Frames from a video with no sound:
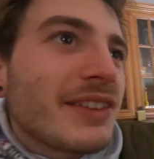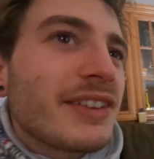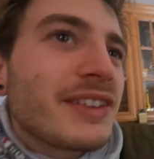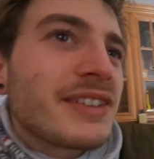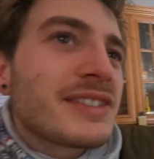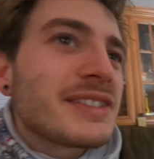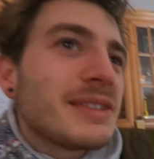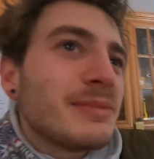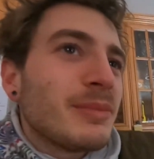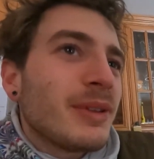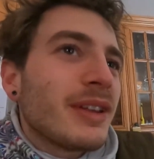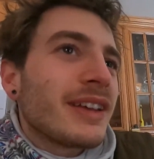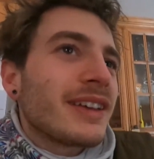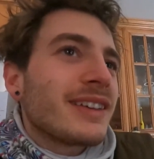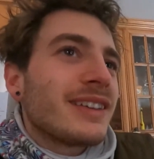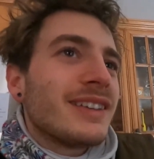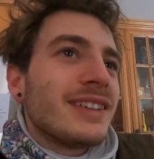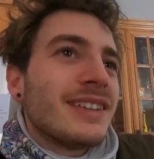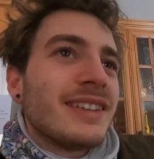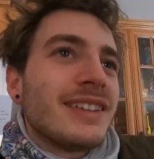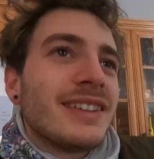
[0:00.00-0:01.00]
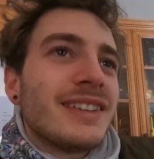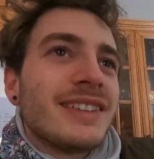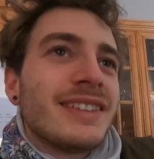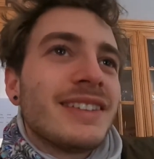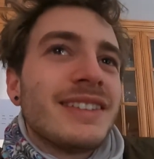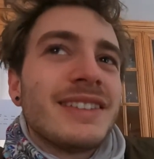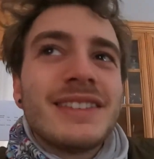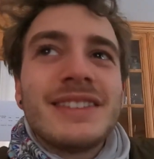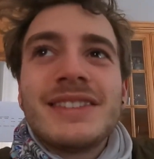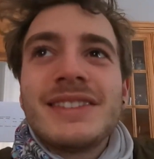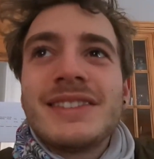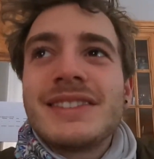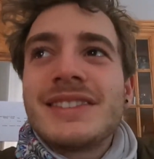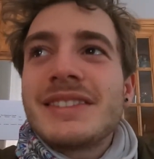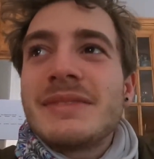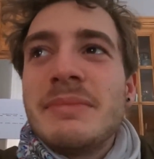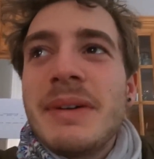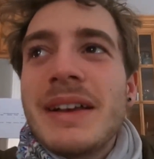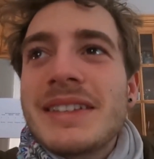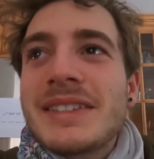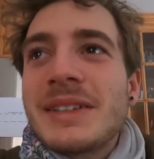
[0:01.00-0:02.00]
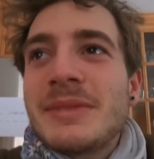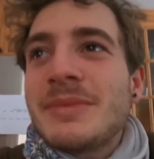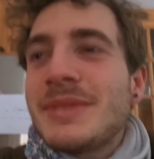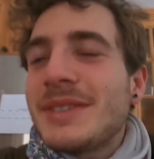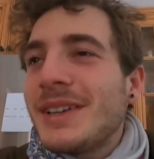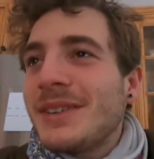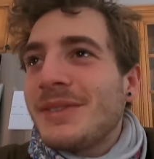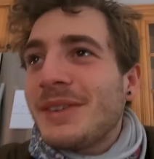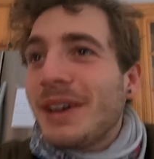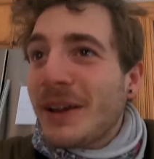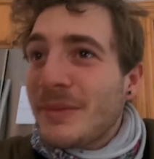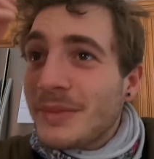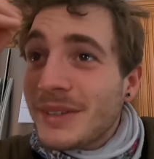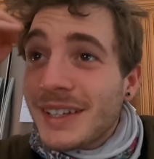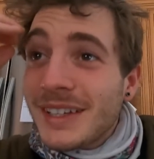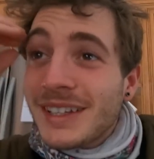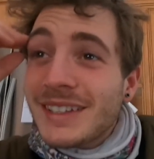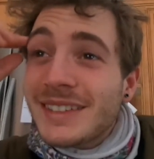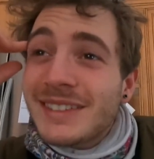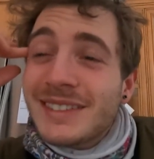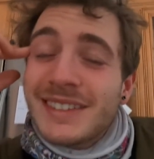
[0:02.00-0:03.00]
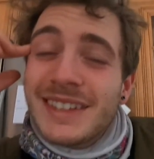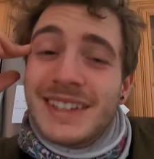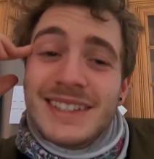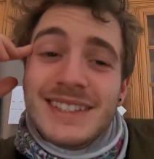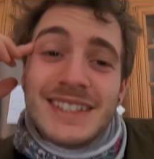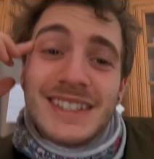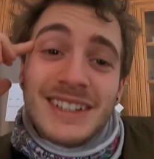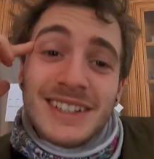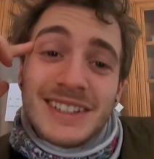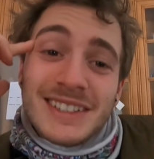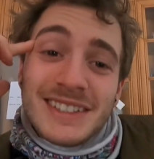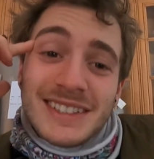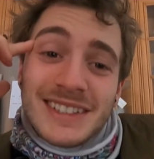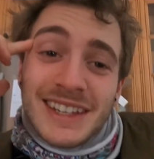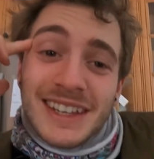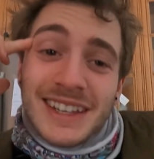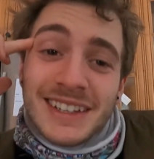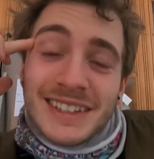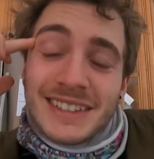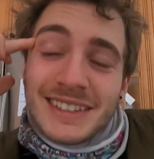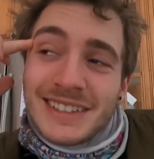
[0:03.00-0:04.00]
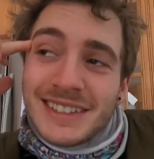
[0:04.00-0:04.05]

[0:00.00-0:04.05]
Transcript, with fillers: There's some like just messed up stuff happening that sucks and